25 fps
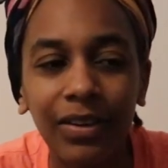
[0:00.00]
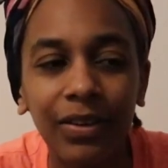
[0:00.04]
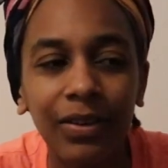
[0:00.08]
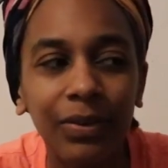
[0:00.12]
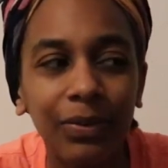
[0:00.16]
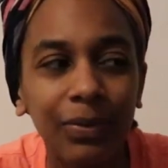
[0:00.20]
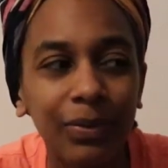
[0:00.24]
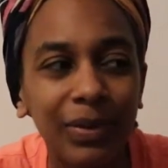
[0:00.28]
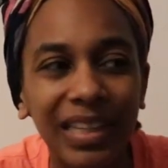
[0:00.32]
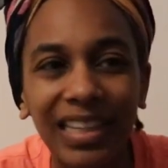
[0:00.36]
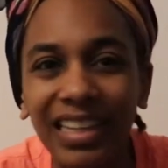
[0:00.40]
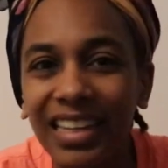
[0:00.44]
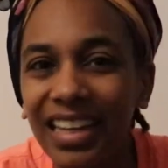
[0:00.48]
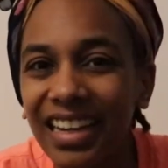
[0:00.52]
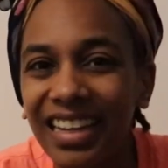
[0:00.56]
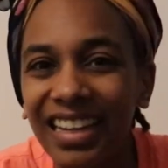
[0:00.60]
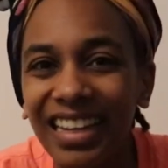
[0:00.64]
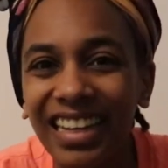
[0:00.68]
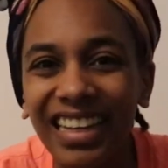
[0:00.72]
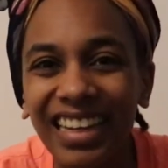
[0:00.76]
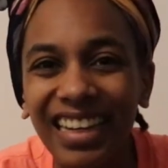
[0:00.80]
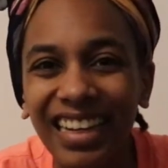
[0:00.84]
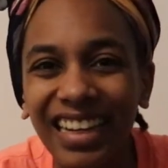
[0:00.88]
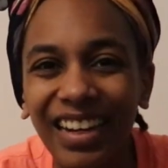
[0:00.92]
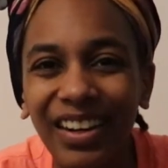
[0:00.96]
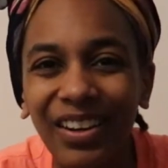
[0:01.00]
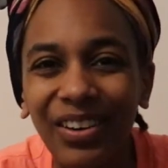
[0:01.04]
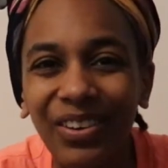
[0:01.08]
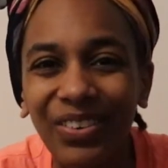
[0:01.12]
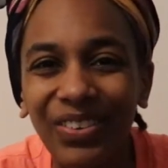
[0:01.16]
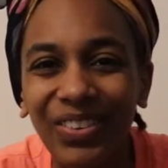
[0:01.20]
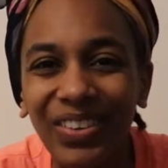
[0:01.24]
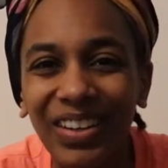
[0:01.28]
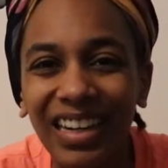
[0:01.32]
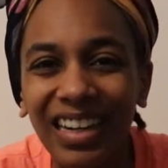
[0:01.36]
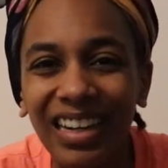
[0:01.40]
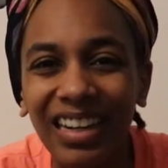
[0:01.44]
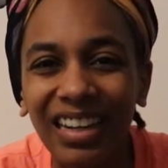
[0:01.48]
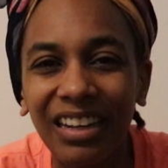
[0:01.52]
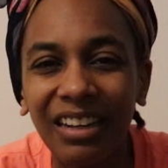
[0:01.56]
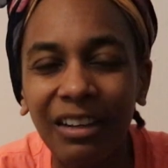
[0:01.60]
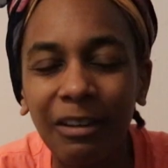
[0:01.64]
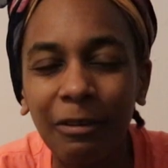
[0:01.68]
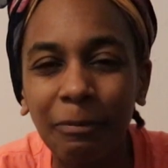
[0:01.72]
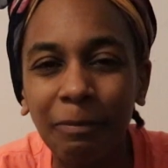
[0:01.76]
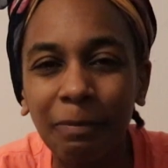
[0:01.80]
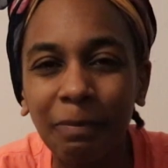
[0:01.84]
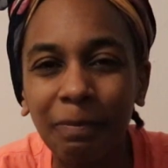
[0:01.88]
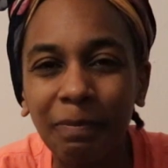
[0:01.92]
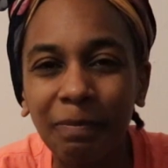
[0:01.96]
we thugging it out.
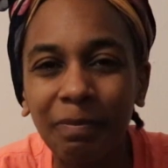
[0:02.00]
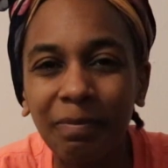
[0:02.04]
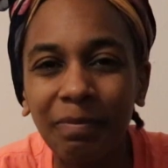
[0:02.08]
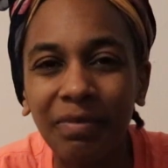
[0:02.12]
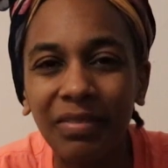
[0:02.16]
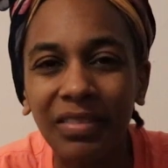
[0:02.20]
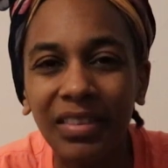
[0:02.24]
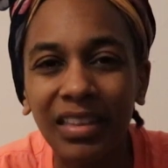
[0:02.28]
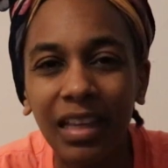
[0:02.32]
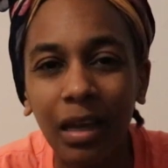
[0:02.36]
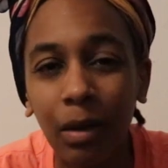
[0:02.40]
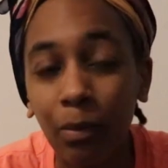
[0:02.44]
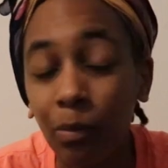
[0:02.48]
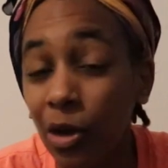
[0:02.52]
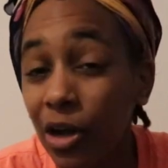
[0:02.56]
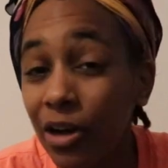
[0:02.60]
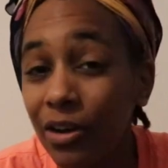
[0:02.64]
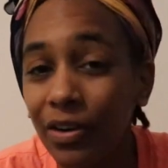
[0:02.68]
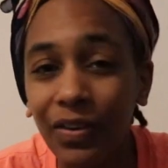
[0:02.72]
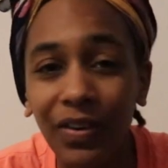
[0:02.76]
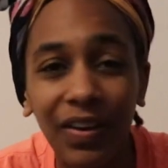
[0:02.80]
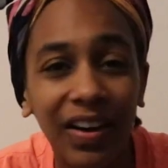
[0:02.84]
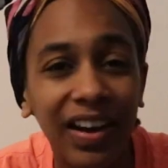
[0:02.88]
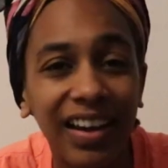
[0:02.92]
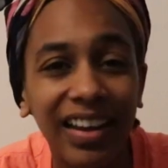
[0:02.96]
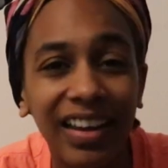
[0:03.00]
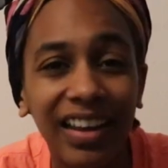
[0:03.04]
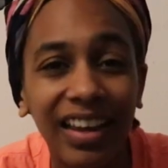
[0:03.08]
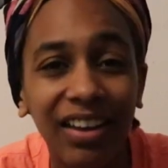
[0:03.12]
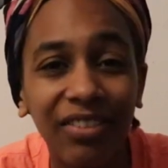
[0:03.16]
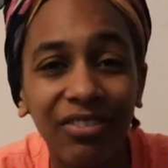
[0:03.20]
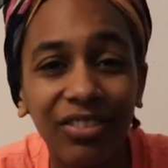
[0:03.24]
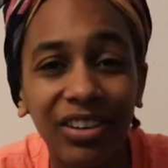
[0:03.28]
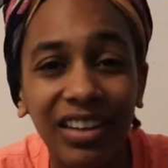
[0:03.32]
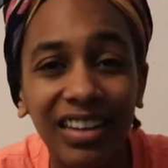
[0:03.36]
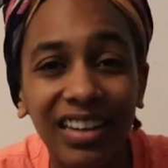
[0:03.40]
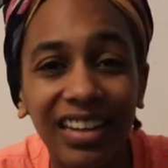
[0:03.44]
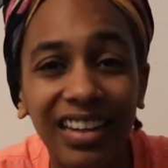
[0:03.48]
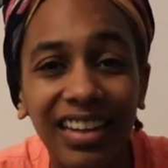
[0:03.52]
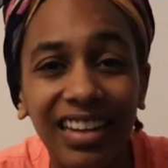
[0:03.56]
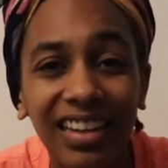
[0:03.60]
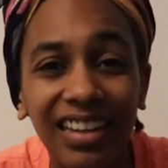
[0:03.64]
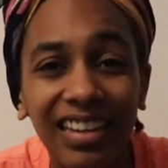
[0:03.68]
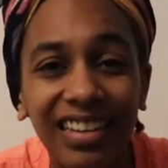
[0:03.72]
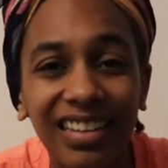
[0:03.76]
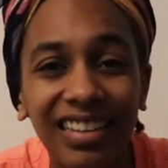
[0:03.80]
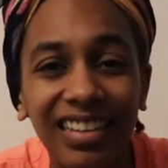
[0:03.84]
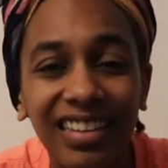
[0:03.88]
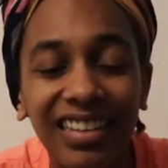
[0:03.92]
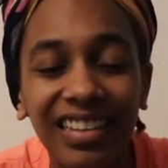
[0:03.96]
I'm not crying every
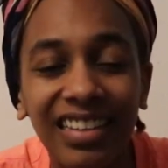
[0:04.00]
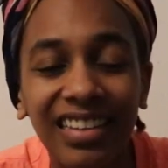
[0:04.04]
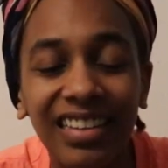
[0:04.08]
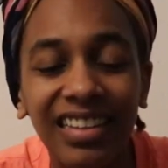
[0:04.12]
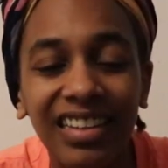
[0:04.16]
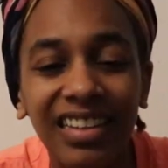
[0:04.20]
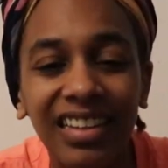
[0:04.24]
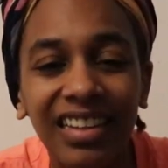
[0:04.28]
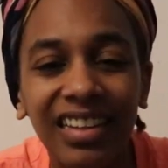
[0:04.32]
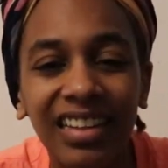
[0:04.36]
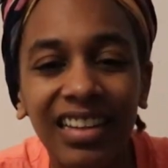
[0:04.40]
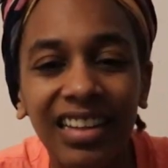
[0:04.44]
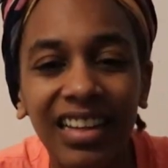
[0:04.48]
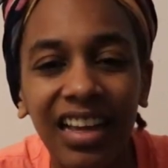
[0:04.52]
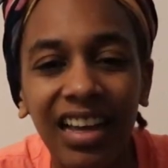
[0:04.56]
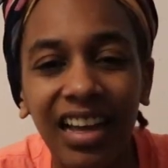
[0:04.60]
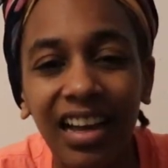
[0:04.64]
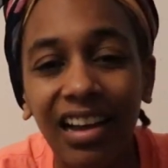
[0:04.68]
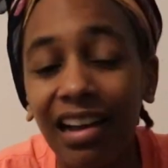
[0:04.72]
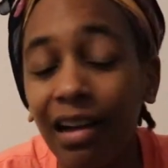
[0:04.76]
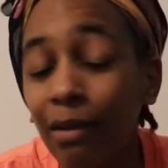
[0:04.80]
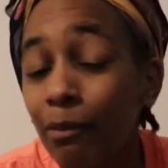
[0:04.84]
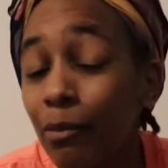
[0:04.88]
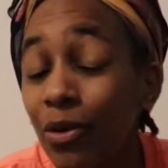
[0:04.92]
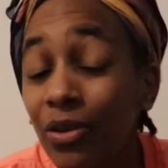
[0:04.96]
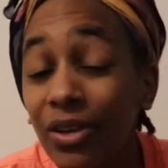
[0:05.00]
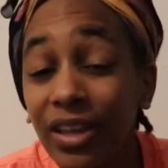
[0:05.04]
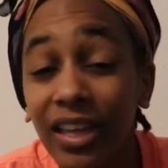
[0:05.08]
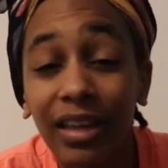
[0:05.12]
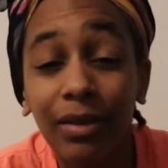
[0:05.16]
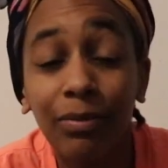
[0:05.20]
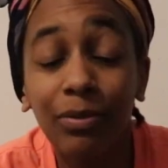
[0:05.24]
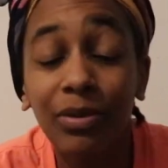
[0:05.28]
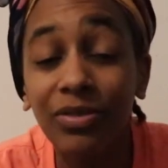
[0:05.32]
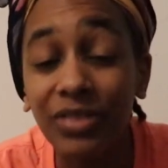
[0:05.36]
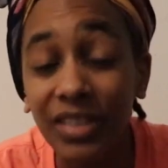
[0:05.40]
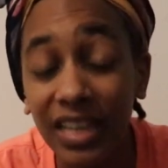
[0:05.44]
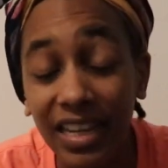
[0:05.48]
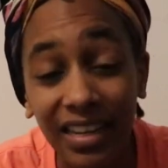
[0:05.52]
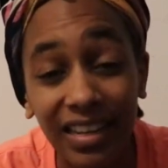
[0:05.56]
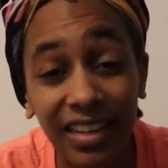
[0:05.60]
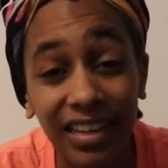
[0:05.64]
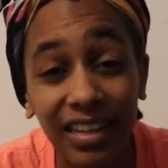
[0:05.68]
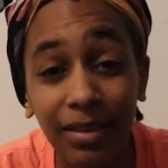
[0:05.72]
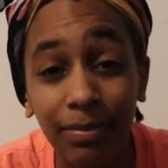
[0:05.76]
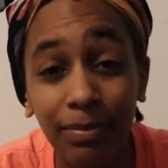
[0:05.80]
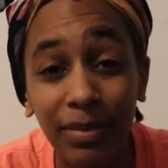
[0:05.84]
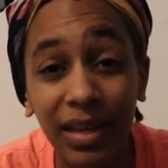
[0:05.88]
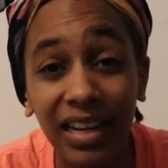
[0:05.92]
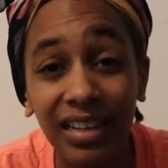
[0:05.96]
day. I'm okay with
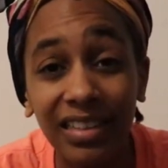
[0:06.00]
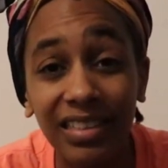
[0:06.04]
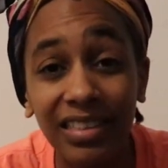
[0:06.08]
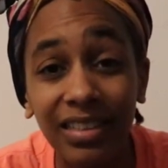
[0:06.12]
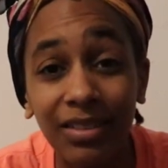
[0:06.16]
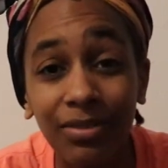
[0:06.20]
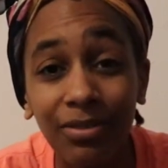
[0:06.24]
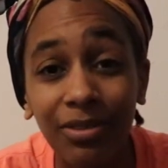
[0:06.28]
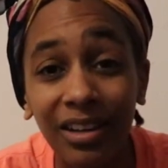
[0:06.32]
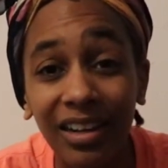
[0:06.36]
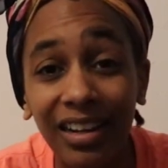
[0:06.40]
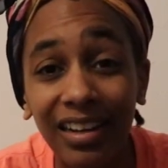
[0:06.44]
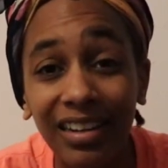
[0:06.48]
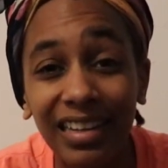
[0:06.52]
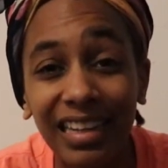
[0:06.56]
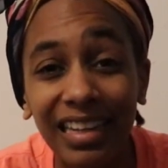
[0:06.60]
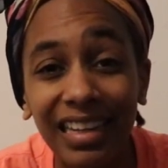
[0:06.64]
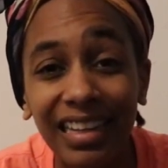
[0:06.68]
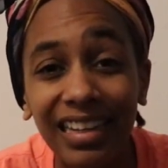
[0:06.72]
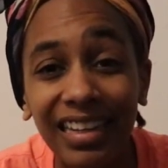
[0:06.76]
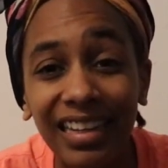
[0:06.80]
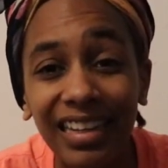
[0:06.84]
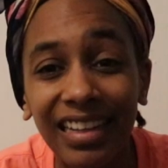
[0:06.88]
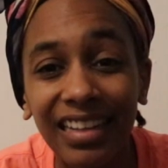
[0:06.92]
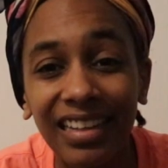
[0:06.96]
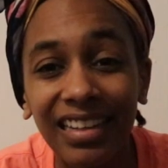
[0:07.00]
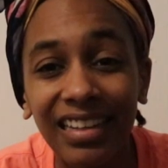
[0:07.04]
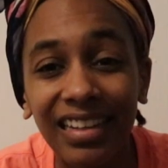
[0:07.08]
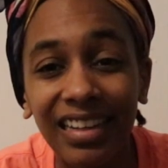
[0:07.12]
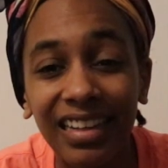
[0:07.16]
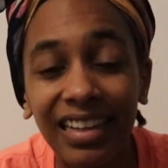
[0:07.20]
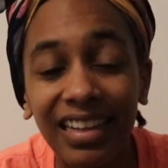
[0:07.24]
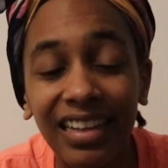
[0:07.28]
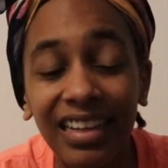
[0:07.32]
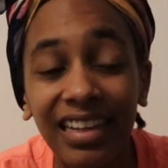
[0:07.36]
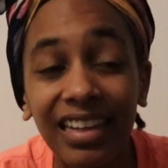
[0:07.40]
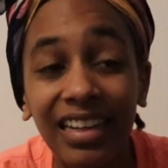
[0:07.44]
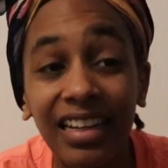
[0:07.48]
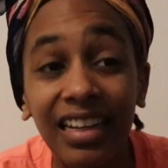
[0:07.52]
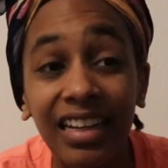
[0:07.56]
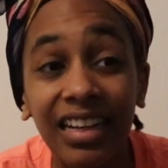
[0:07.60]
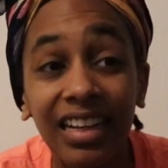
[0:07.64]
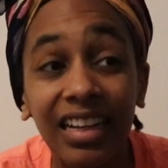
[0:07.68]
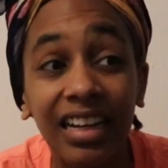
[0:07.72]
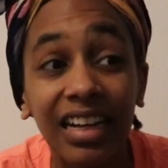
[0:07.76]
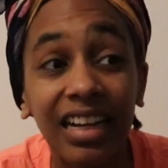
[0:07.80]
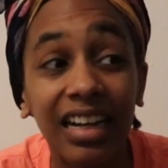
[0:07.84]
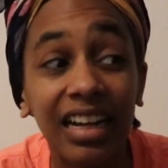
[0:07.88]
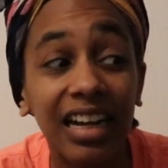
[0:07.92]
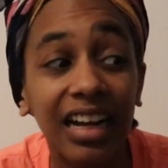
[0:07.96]
taking the medicine when I need it.
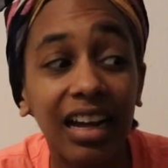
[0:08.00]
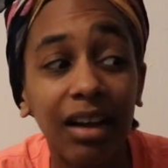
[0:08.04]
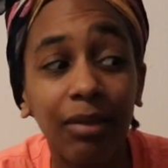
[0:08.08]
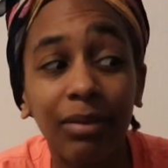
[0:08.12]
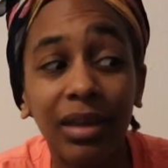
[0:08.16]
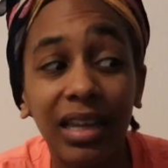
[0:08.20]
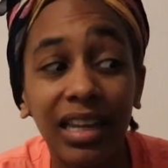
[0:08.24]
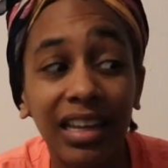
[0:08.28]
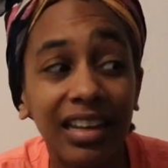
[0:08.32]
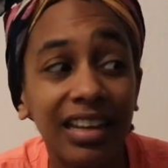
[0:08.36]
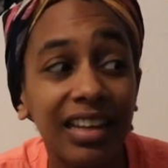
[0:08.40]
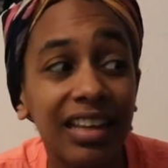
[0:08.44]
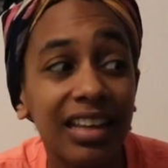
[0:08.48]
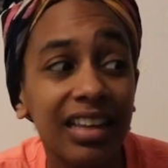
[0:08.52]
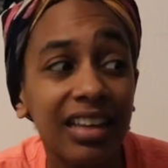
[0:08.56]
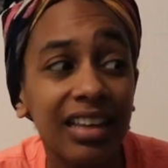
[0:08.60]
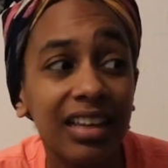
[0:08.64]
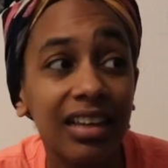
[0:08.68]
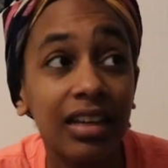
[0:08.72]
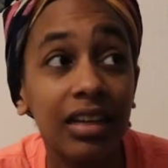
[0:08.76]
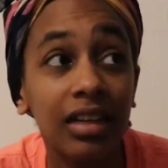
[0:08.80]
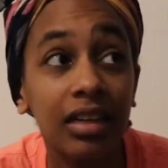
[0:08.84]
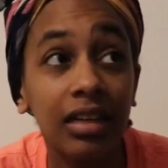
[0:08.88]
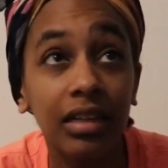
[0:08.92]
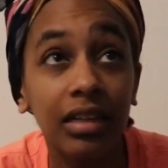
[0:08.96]
I'm eating